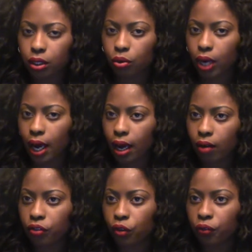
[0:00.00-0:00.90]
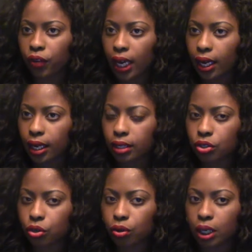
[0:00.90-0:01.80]
you have your fans.
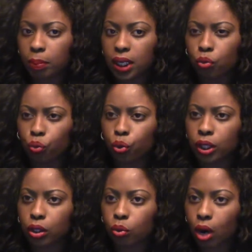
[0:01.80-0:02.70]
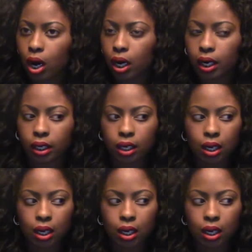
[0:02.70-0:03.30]
You know what I mean, rooting you on.